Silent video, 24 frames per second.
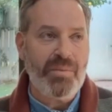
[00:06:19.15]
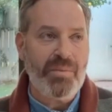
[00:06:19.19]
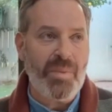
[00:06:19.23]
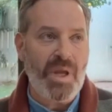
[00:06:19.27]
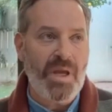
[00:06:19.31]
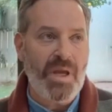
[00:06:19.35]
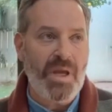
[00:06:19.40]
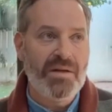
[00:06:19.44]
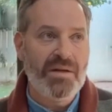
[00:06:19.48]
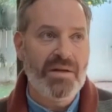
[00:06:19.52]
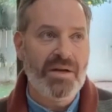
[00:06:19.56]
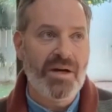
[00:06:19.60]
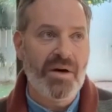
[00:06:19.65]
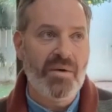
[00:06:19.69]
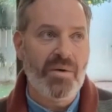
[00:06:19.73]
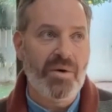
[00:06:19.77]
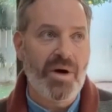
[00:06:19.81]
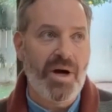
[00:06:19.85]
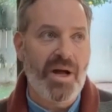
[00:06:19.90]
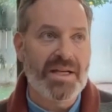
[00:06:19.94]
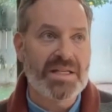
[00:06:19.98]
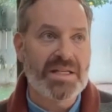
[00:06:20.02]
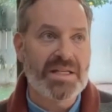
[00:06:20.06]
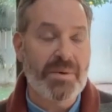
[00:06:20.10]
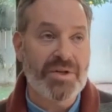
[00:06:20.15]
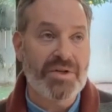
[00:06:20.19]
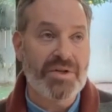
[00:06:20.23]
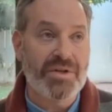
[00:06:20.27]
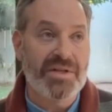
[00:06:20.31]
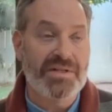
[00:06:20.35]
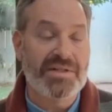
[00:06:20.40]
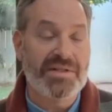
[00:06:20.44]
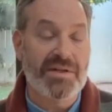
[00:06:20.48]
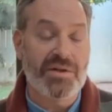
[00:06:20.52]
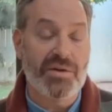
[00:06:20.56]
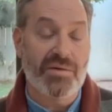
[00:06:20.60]
you know, especially
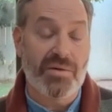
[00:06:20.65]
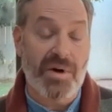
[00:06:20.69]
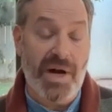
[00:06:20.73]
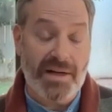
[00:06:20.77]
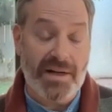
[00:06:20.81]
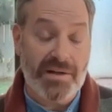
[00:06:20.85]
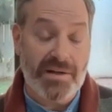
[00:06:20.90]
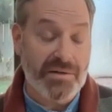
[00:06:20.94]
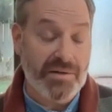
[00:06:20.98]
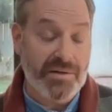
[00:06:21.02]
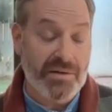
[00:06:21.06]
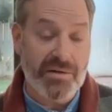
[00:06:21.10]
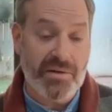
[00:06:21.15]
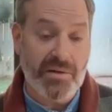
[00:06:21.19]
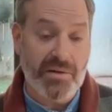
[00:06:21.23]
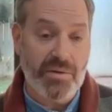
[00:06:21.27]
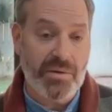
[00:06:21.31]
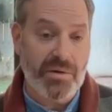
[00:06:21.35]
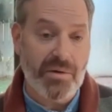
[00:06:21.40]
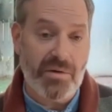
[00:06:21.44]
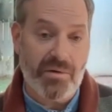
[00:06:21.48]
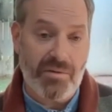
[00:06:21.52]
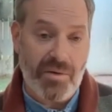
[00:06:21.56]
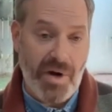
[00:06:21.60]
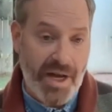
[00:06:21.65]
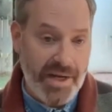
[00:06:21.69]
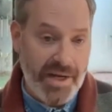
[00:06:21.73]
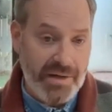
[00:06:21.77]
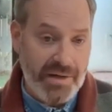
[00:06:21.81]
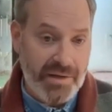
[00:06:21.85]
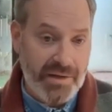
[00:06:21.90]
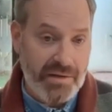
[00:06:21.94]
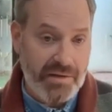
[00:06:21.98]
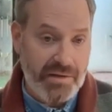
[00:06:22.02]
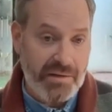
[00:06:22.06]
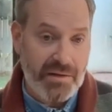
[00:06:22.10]
as a director or a
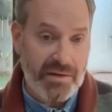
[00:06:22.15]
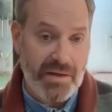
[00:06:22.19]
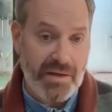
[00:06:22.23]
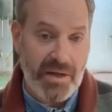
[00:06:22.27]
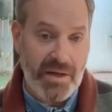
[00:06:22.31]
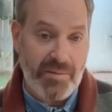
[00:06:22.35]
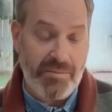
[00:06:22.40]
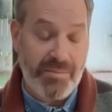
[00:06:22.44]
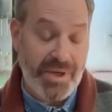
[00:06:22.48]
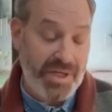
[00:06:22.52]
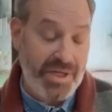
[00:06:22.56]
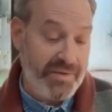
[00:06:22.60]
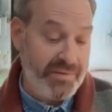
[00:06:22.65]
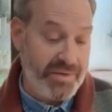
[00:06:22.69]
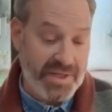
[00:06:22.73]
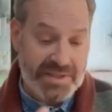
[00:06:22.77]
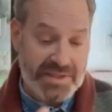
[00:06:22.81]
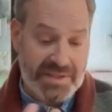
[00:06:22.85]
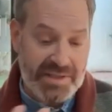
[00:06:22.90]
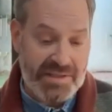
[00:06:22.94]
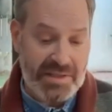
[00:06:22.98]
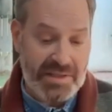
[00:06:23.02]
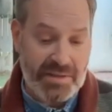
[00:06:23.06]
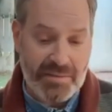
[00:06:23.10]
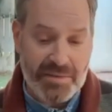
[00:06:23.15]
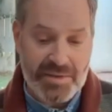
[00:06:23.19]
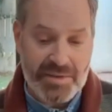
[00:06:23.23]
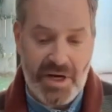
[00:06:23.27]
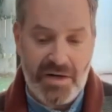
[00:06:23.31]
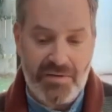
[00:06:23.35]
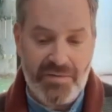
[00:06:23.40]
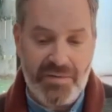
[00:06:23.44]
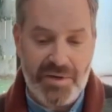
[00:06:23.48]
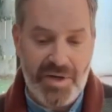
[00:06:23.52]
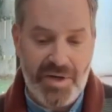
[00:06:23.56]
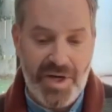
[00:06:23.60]
writer, but even as a
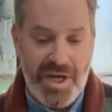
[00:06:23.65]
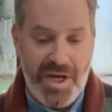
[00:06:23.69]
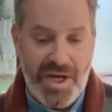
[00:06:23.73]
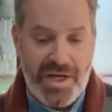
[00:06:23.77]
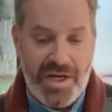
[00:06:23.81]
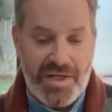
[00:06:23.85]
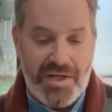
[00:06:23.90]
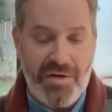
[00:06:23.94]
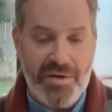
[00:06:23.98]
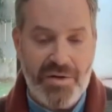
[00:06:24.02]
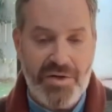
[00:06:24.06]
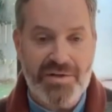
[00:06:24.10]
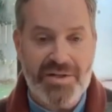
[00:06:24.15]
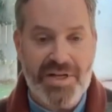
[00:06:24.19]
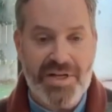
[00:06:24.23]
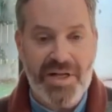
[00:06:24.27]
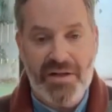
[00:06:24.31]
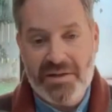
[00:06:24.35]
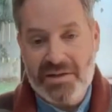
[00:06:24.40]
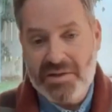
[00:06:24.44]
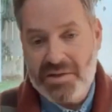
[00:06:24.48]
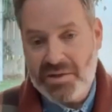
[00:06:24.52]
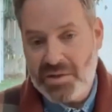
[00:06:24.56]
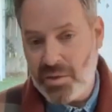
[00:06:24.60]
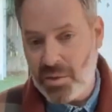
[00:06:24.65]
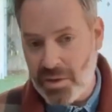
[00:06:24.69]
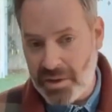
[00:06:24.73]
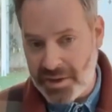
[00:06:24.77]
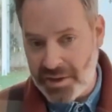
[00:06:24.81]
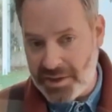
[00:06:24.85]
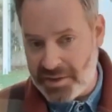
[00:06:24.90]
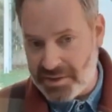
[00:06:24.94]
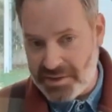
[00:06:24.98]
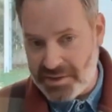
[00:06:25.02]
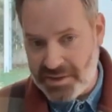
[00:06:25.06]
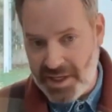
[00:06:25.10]
cinematographer, you know, you're telling
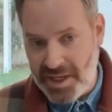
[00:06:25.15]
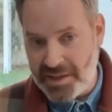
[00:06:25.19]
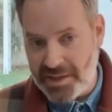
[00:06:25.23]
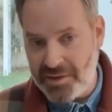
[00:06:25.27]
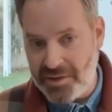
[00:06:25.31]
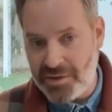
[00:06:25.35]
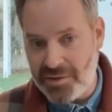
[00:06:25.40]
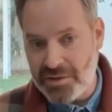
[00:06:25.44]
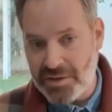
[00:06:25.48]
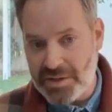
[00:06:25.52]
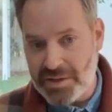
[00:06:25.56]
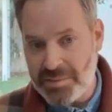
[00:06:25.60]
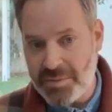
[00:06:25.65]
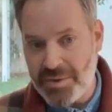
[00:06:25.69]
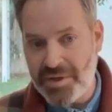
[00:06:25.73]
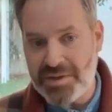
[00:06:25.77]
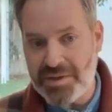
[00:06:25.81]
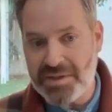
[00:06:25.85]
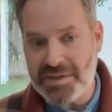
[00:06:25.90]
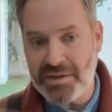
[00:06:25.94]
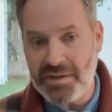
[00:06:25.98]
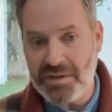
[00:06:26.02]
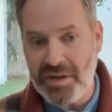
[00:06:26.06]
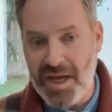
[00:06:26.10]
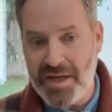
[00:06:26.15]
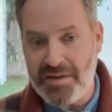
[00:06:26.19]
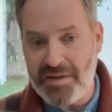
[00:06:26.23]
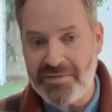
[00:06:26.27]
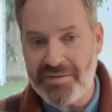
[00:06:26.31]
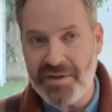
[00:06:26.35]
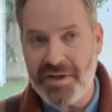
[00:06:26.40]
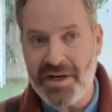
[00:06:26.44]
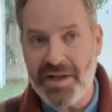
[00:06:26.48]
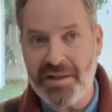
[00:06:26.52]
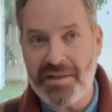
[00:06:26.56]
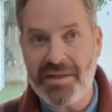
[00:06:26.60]
stories and you're experiencing life.
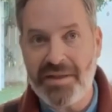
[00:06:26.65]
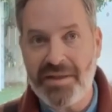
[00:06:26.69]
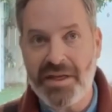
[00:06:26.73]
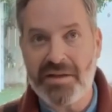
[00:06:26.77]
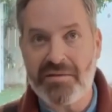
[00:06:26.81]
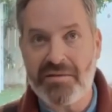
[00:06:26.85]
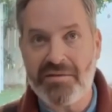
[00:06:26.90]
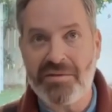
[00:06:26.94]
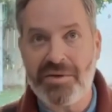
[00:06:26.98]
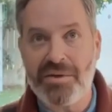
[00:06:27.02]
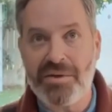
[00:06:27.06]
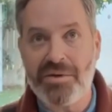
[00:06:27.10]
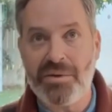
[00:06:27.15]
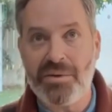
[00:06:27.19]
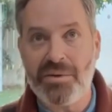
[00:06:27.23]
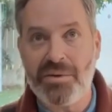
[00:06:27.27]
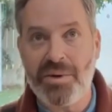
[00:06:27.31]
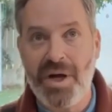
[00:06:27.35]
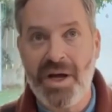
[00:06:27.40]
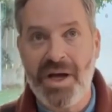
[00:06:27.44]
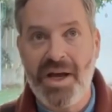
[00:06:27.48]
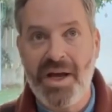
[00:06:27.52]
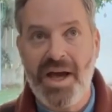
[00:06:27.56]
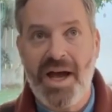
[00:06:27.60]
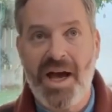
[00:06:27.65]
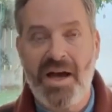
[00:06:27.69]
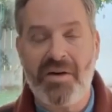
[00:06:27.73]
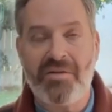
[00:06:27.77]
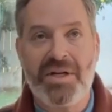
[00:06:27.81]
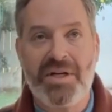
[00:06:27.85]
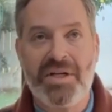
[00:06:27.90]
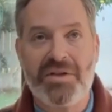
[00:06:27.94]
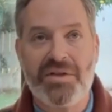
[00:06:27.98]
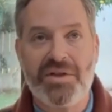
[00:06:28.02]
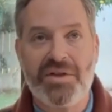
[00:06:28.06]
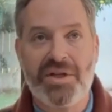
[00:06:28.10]
And I think if you have
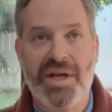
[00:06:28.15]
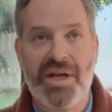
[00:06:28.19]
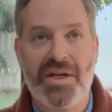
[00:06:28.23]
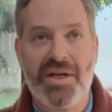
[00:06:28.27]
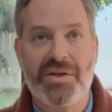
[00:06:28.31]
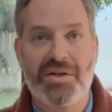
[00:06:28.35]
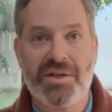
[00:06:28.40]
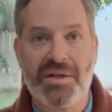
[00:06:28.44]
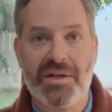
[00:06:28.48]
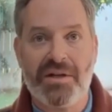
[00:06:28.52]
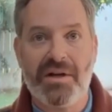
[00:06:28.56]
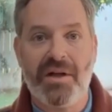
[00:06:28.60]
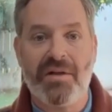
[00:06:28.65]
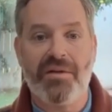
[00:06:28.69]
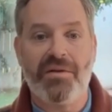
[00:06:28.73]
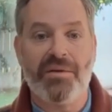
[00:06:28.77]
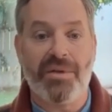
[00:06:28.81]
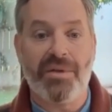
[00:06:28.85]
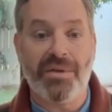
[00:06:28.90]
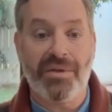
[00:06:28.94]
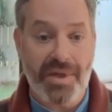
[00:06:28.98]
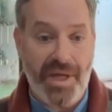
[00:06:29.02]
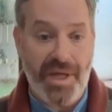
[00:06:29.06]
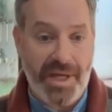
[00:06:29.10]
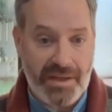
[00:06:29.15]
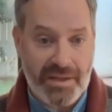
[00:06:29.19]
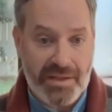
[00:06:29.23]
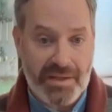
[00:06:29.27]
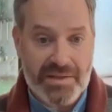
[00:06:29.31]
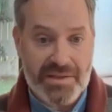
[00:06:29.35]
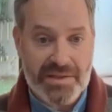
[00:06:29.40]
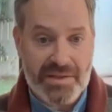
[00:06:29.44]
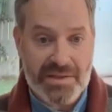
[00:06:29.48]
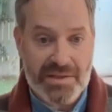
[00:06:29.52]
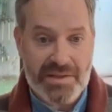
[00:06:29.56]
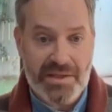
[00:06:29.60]
an education in other
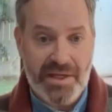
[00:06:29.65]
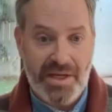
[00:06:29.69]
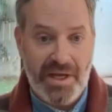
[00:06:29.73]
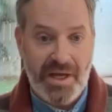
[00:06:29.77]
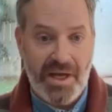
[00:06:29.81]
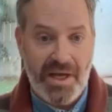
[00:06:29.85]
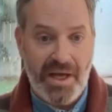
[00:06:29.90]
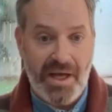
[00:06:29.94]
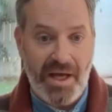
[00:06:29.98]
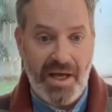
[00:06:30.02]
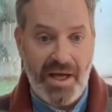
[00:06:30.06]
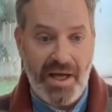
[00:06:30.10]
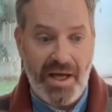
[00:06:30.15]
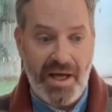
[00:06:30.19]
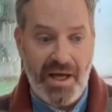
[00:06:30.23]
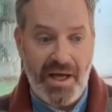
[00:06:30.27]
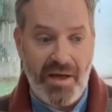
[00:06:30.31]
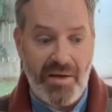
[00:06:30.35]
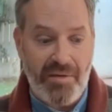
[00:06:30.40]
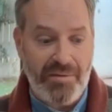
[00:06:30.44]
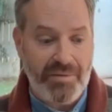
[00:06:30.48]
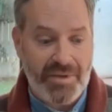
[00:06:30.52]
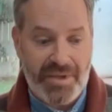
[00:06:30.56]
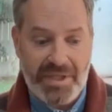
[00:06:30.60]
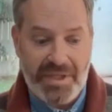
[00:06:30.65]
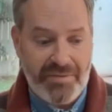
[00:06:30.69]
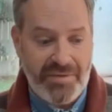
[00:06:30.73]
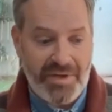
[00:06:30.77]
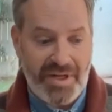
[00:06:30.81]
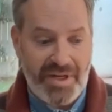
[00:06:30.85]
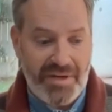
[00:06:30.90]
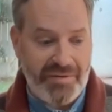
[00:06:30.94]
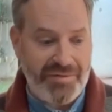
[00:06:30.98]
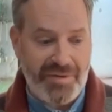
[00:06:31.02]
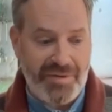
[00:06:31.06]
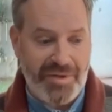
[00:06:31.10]
things, even
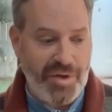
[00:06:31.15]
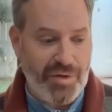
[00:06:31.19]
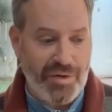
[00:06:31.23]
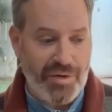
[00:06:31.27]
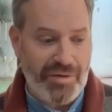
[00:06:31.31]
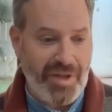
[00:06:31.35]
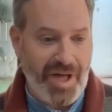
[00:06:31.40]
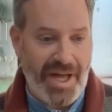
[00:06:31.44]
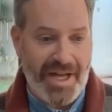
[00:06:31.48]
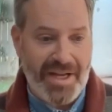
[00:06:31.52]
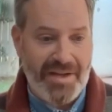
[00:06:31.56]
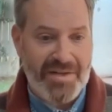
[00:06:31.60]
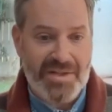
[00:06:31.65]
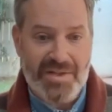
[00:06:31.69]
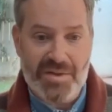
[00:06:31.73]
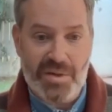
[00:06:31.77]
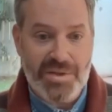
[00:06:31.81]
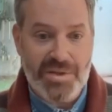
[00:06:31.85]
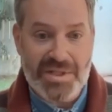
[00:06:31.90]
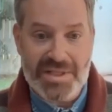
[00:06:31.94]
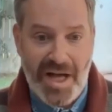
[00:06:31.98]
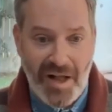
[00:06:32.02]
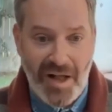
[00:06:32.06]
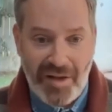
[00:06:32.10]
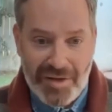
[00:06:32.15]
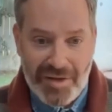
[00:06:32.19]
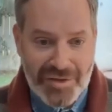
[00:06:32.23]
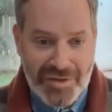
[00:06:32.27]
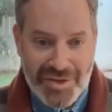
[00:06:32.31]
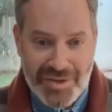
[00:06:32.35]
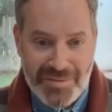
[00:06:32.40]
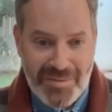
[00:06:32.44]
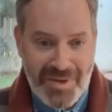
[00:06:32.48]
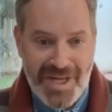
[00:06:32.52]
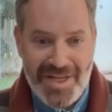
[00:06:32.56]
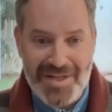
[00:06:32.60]
if you're like a
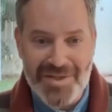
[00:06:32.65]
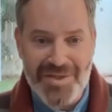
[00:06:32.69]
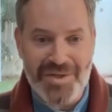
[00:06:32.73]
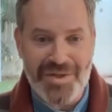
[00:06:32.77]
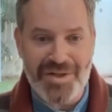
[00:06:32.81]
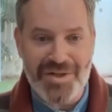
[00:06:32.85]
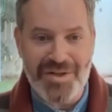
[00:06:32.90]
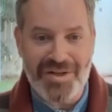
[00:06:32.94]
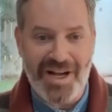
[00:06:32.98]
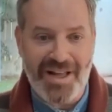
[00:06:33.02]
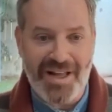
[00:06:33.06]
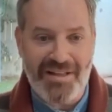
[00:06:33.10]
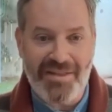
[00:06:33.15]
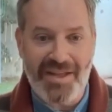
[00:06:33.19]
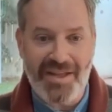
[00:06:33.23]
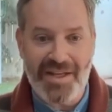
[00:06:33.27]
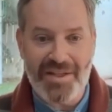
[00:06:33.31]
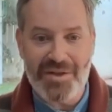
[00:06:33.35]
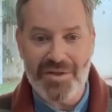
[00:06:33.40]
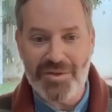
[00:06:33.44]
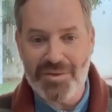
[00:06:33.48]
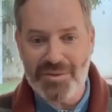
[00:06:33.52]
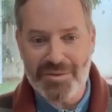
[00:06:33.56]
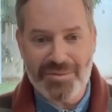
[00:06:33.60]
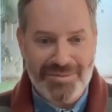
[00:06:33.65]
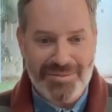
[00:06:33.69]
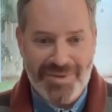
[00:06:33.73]
sociology major and then you